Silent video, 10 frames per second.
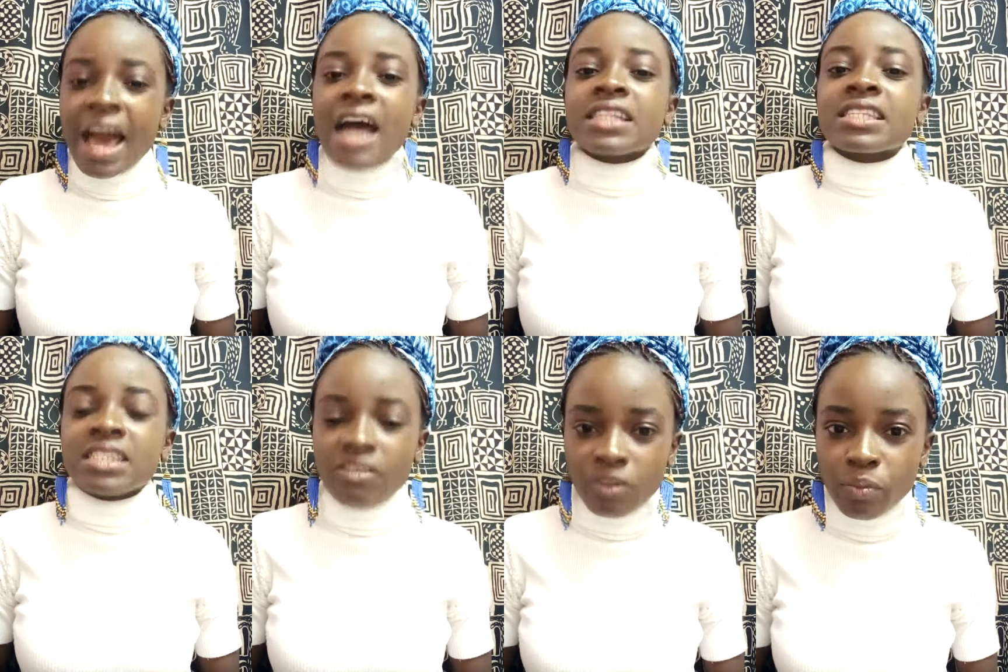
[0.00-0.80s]
at
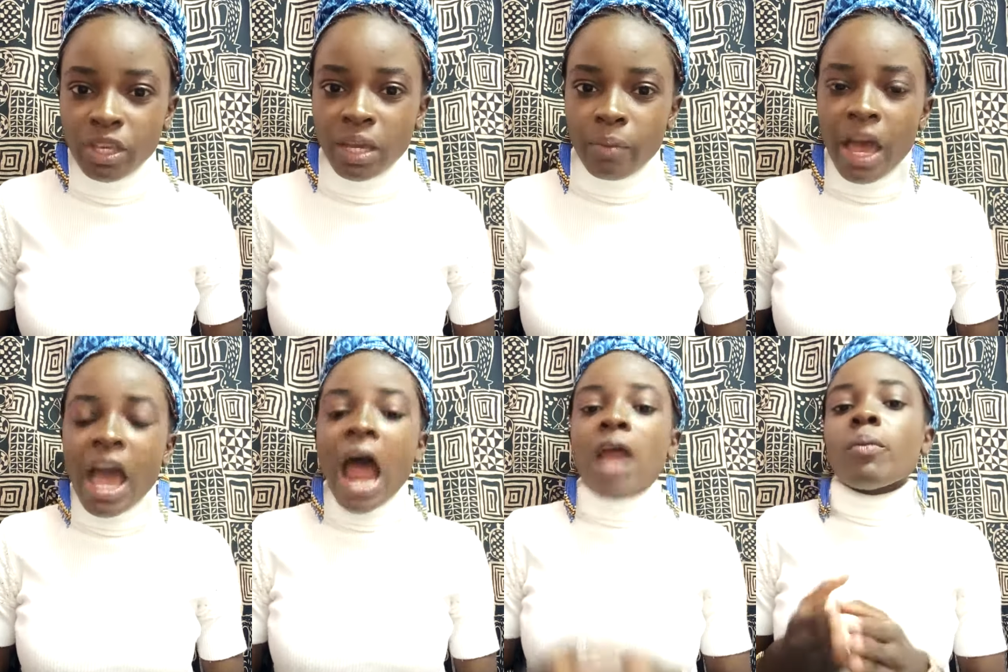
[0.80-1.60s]
7 p.m.
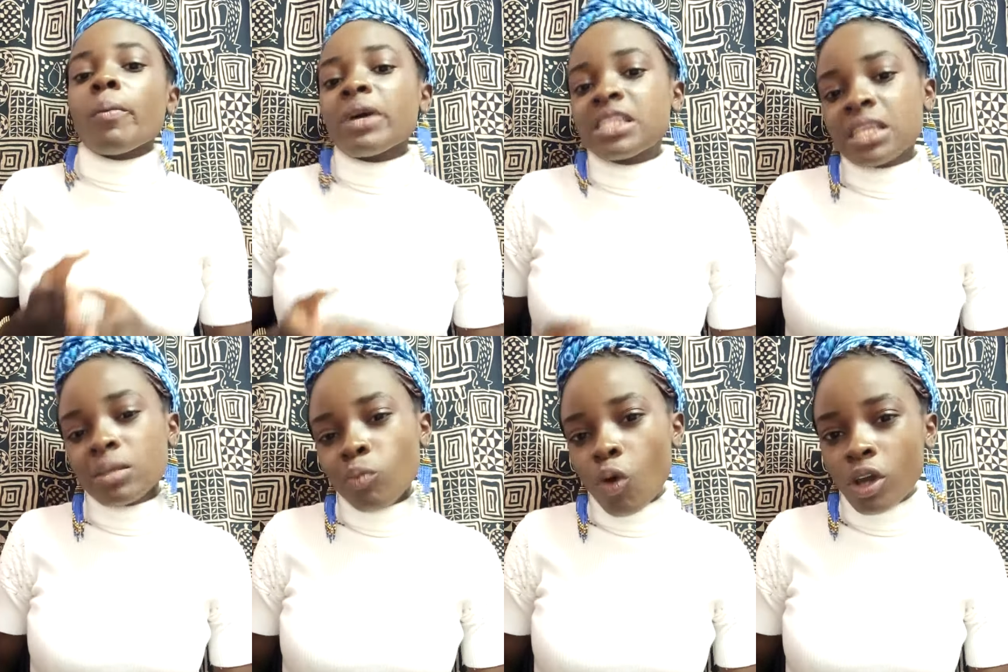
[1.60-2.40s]
I remember
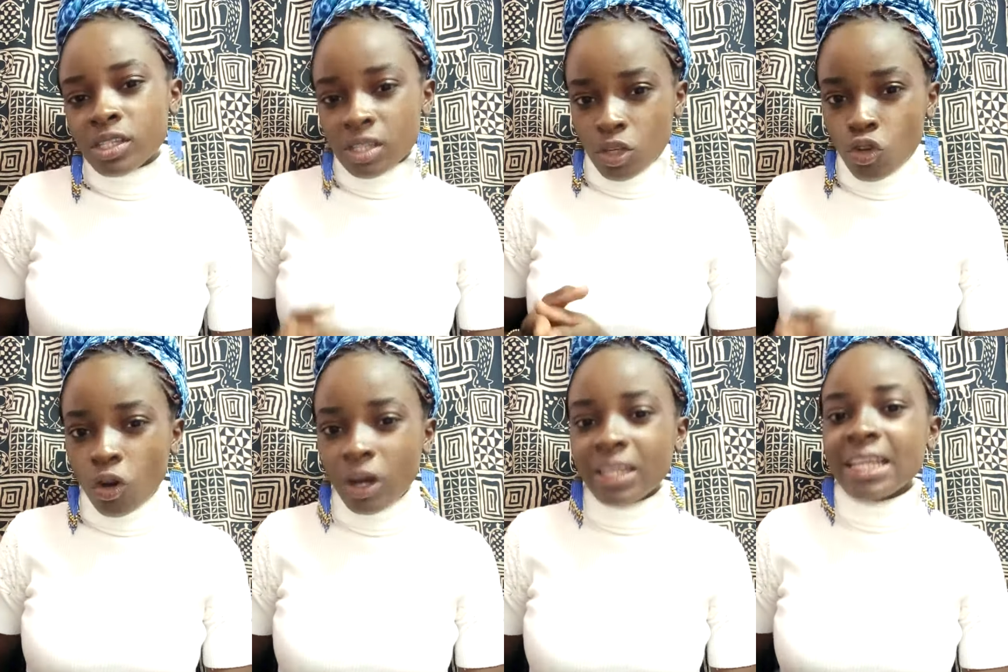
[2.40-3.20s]
seeing boys
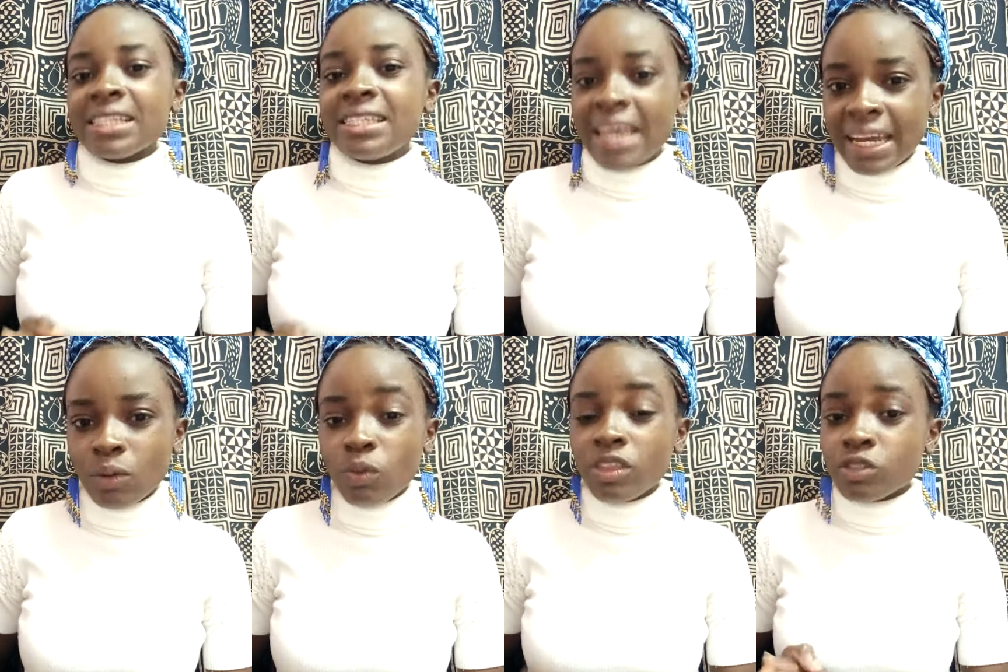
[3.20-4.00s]
younger than 10
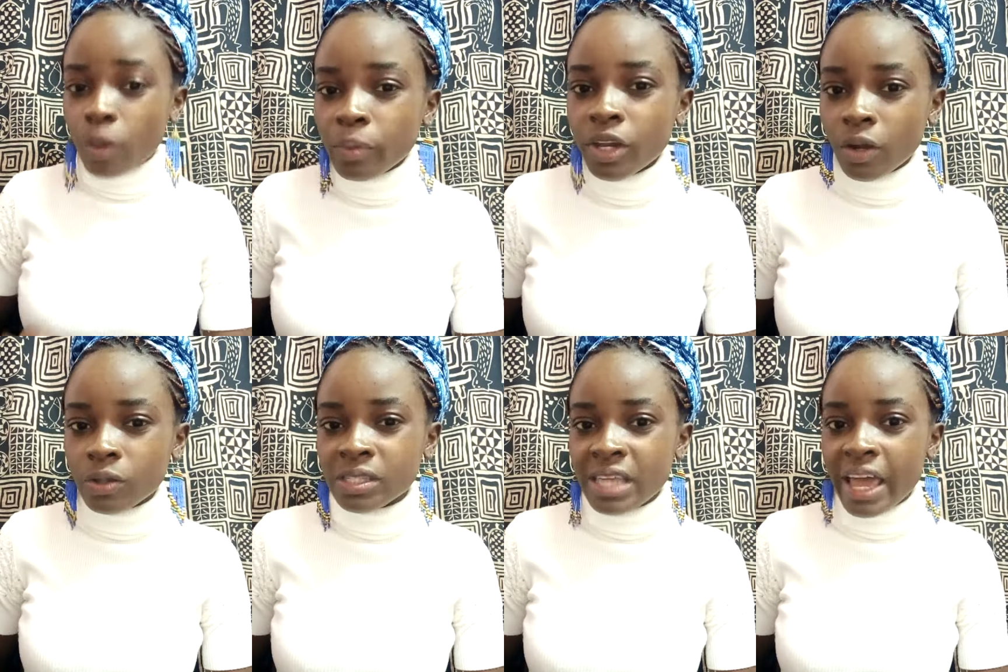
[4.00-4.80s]
with some
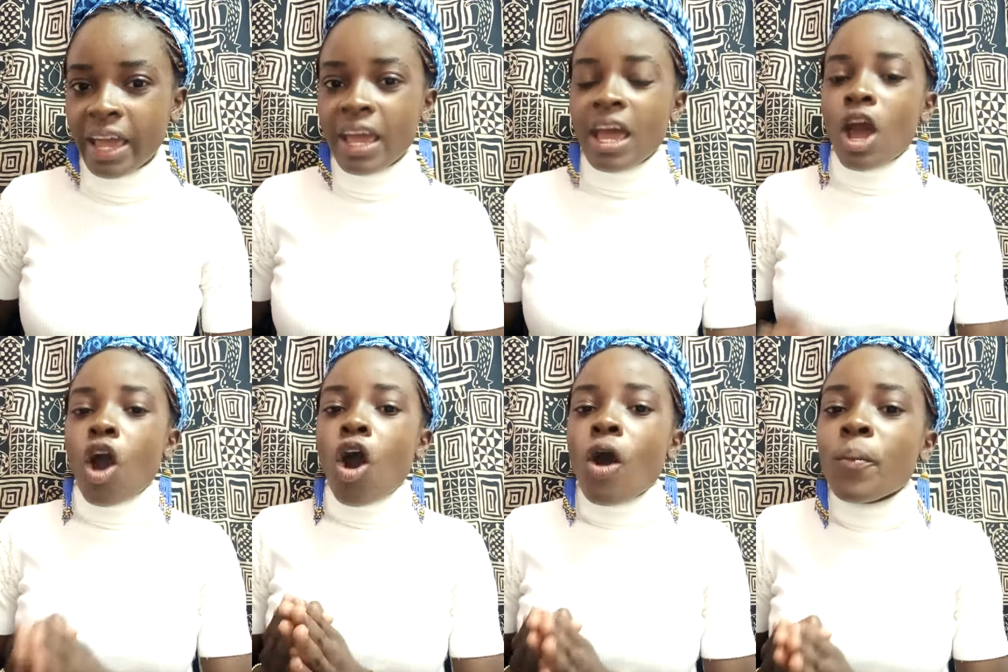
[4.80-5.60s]
girls there
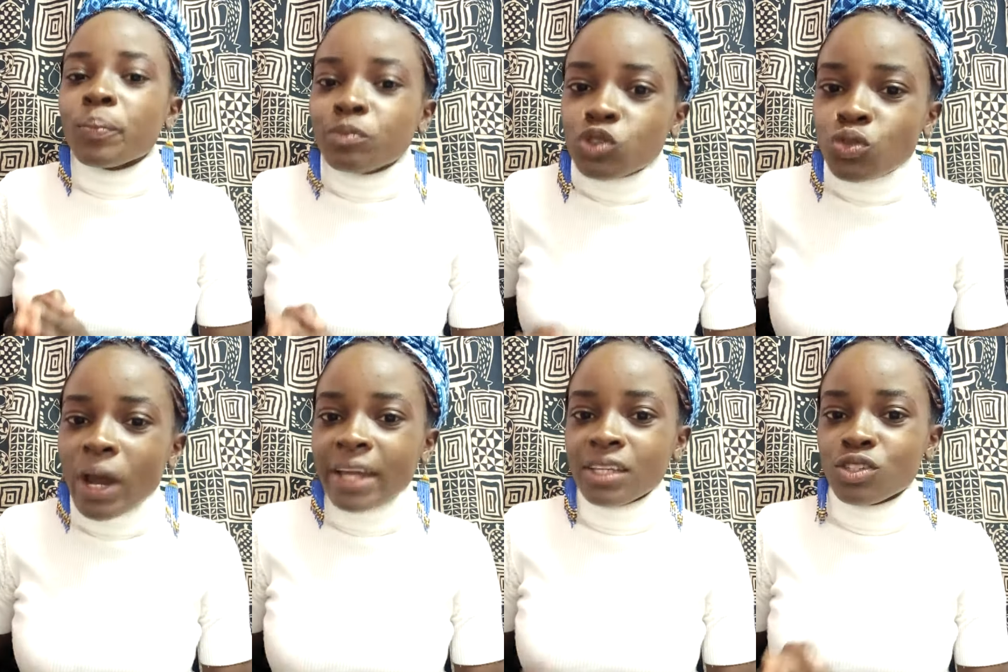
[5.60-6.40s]

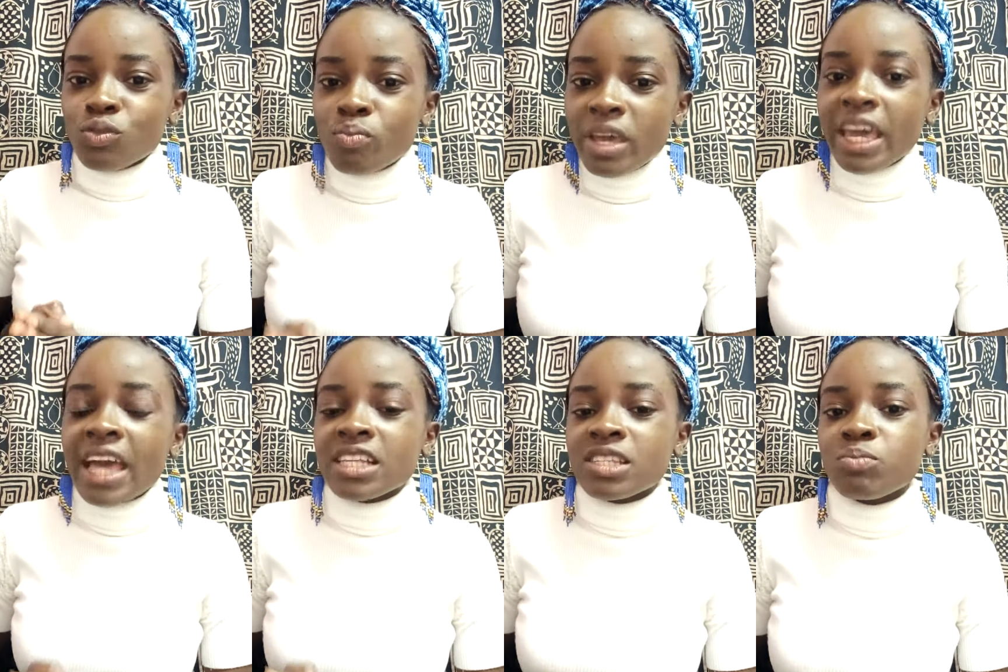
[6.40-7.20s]
trying to make
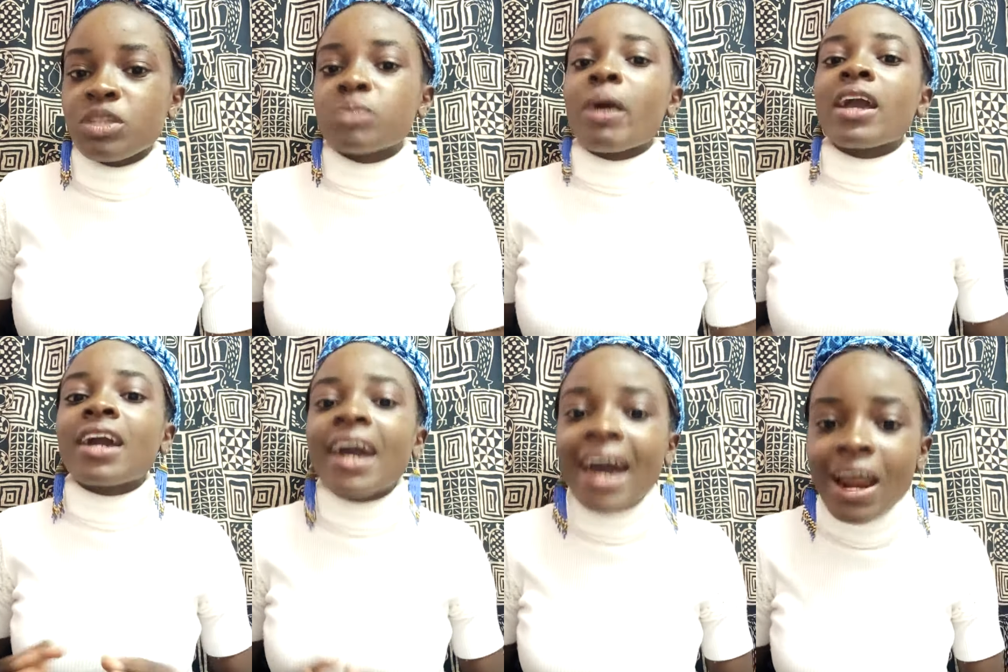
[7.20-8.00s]
ends meet by
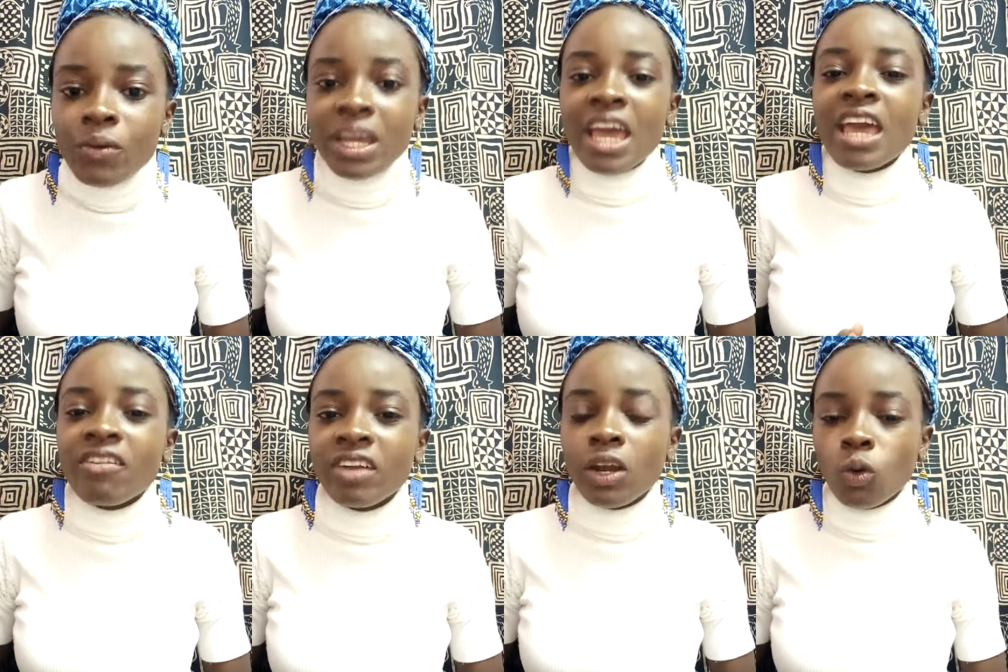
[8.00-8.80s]
carrying
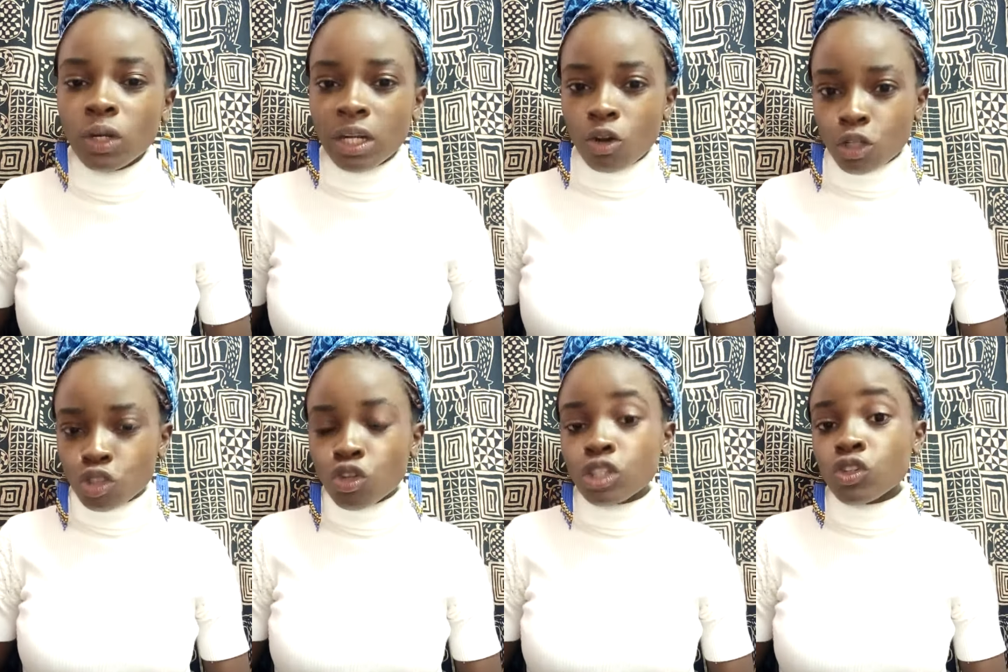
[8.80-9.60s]
heavy load in a
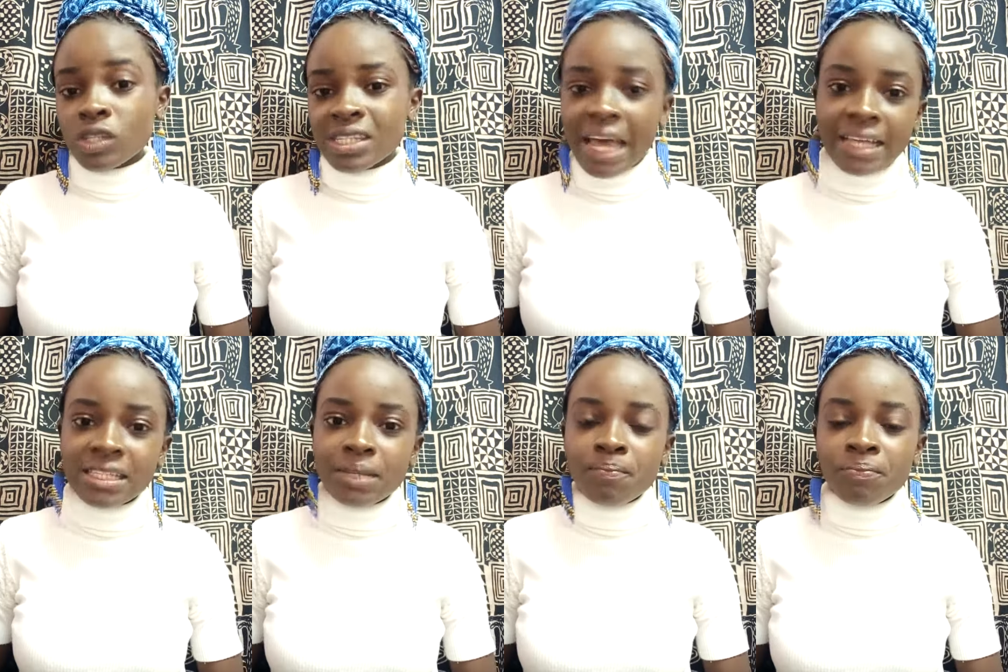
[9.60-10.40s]
construction site.